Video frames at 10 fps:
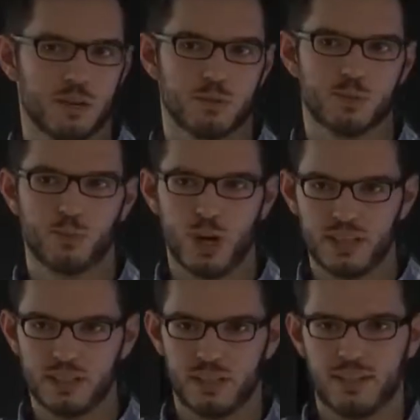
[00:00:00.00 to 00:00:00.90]

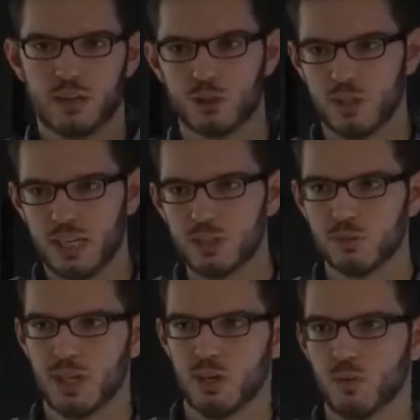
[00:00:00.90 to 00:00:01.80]
spreading the attention
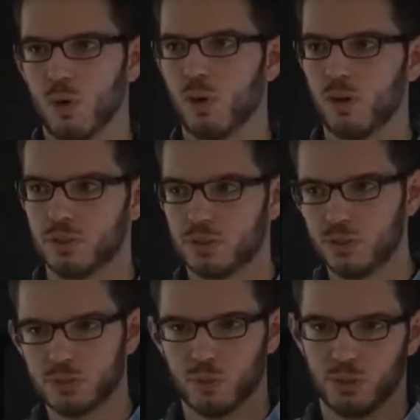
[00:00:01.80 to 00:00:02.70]
equally over all of the
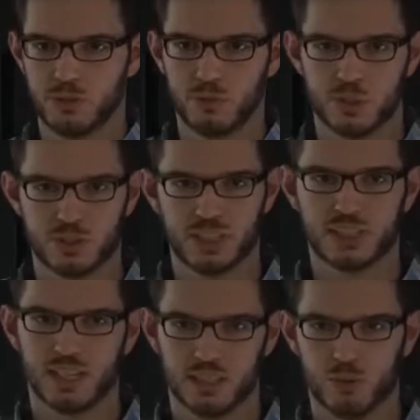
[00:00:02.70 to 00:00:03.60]
source words, which is
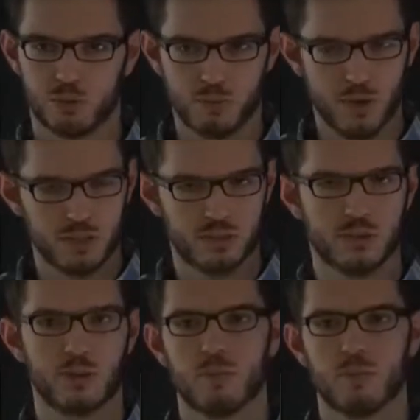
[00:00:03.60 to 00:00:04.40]
exactly what we want,